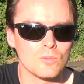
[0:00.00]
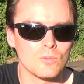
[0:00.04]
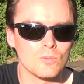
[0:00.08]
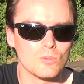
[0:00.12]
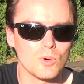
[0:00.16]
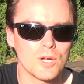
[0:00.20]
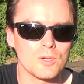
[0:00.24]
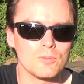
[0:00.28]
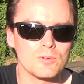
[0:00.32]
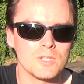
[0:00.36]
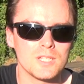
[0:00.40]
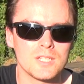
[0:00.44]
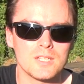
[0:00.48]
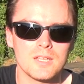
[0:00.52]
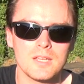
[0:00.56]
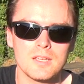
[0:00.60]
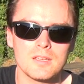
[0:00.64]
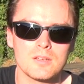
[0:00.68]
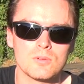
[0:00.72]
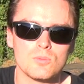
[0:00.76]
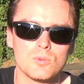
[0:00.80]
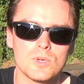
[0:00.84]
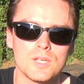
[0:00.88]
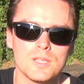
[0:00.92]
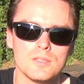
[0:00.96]
when we
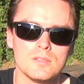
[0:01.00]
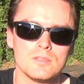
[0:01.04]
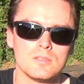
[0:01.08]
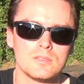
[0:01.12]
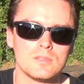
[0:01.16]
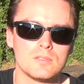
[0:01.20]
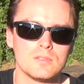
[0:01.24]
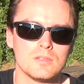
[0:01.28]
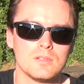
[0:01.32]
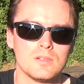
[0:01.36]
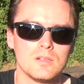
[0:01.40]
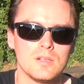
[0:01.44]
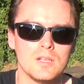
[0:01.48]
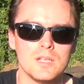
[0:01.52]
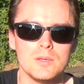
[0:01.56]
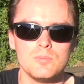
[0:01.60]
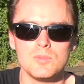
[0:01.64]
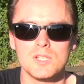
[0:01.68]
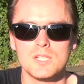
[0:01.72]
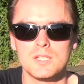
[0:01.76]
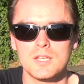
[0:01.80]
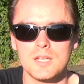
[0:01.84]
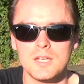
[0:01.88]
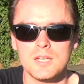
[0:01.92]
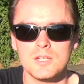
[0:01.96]
take away this
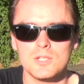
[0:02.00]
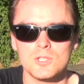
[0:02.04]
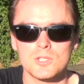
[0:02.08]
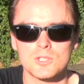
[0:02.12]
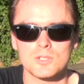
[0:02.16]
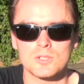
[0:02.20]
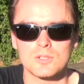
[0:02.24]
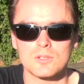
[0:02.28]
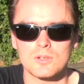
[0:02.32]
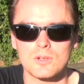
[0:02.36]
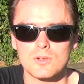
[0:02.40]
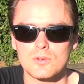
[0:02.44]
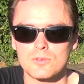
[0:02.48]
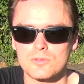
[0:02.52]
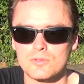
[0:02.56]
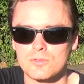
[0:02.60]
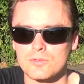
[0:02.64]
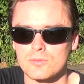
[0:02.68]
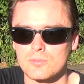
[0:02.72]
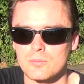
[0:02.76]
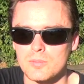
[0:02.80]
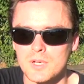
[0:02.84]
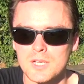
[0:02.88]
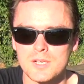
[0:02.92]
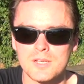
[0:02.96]
limitation
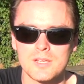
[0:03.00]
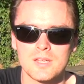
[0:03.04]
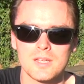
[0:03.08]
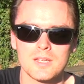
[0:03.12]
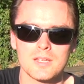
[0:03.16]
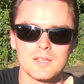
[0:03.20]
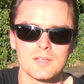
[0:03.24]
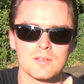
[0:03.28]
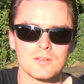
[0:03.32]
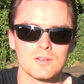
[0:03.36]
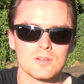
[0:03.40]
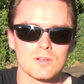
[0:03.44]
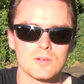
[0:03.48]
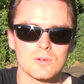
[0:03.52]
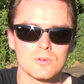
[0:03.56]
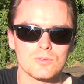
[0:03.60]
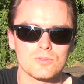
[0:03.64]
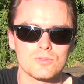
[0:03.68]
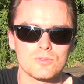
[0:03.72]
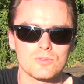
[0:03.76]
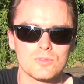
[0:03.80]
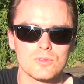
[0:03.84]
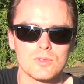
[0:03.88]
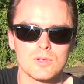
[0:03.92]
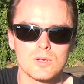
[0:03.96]
of money,
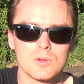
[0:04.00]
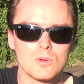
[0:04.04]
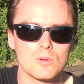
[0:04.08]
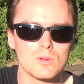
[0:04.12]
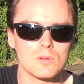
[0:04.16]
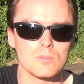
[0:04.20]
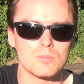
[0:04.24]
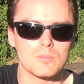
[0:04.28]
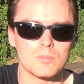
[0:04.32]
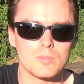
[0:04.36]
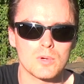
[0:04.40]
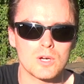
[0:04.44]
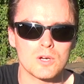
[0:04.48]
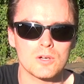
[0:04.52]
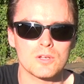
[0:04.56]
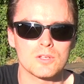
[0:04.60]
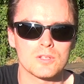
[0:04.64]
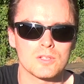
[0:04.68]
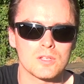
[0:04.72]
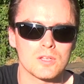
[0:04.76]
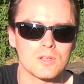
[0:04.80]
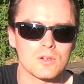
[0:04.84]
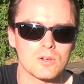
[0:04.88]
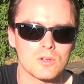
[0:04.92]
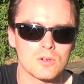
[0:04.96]
of the whole
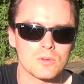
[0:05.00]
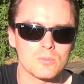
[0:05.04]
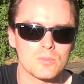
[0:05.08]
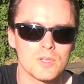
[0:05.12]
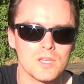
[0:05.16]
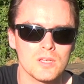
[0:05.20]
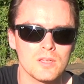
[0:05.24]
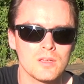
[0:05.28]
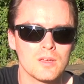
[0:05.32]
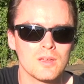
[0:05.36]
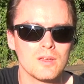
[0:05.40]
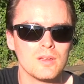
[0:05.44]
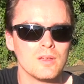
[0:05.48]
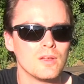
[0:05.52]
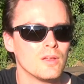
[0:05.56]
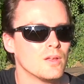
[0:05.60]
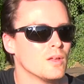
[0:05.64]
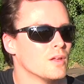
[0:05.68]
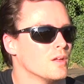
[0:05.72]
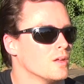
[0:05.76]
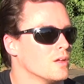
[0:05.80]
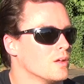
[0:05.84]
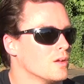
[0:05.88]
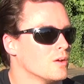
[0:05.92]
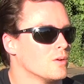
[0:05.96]
market economy,
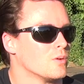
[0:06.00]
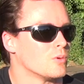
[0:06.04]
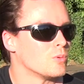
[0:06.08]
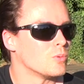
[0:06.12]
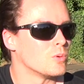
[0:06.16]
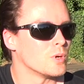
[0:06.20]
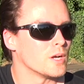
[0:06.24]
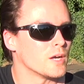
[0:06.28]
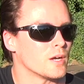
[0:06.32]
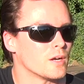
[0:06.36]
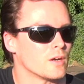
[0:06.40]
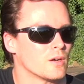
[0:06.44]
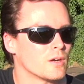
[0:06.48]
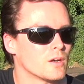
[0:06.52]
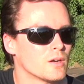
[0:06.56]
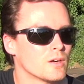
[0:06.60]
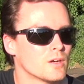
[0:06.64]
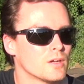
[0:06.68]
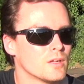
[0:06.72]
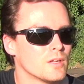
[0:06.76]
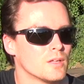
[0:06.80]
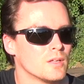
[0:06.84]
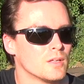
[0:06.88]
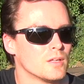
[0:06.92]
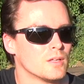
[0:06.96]
where
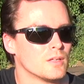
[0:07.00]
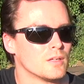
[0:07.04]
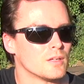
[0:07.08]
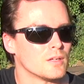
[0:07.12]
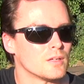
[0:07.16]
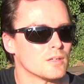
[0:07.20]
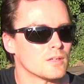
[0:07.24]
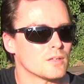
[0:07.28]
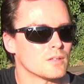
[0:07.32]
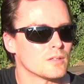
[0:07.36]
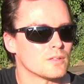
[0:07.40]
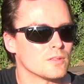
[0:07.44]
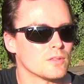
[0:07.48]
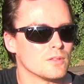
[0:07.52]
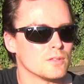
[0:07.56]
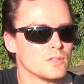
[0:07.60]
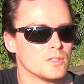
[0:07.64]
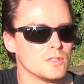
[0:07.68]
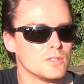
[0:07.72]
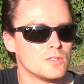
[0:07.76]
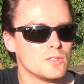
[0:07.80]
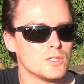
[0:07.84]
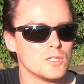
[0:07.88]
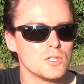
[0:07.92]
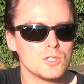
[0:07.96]
the
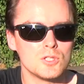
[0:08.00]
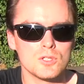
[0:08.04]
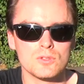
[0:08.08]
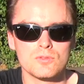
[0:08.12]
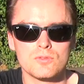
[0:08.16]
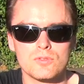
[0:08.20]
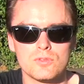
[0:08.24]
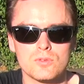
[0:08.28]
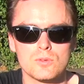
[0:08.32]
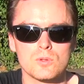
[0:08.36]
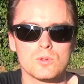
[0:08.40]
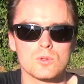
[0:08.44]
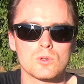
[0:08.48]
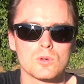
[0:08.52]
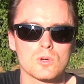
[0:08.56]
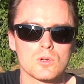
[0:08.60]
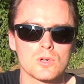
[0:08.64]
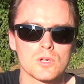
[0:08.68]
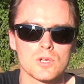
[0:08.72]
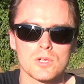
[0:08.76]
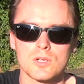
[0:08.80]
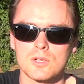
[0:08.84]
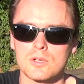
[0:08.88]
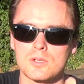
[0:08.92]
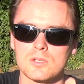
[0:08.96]
decision for
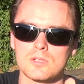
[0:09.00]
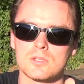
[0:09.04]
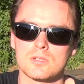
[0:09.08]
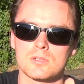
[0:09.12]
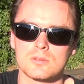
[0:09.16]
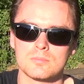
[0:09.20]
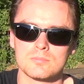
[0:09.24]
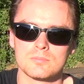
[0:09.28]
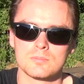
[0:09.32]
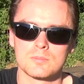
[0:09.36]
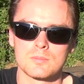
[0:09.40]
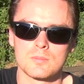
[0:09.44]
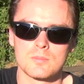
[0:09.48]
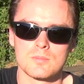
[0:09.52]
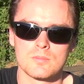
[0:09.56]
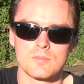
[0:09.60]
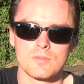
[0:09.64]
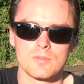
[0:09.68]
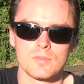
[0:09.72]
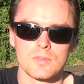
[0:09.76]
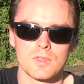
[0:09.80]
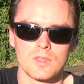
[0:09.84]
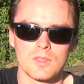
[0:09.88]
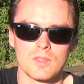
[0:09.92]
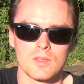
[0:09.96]

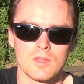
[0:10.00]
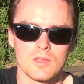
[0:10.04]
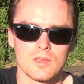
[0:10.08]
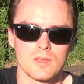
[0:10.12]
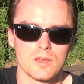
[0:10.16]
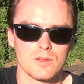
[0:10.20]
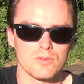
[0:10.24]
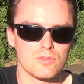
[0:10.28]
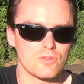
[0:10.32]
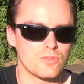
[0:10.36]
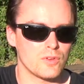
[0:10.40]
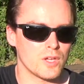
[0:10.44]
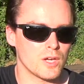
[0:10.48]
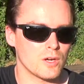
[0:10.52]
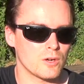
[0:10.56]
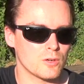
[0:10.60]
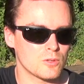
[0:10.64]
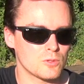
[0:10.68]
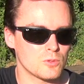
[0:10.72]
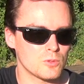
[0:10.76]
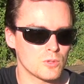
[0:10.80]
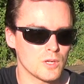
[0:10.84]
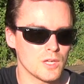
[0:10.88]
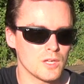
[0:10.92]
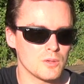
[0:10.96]
a fair
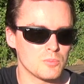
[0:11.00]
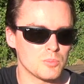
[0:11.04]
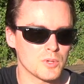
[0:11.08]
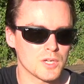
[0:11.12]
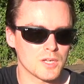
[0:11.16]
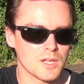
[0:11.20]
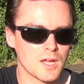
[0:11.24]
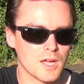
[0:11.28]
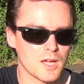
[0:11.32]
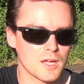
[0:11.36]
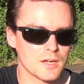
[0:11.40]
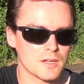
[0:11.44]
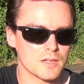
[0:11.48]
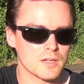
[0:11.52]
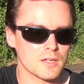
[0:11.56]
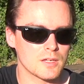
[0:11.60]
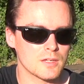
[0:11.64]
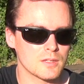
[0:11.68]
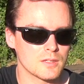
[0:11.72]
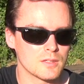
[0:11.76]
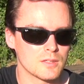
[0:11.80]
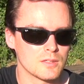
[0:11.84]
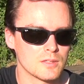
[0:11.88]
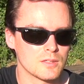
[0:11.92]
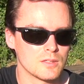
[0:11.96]
trade
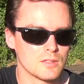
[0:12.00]
banana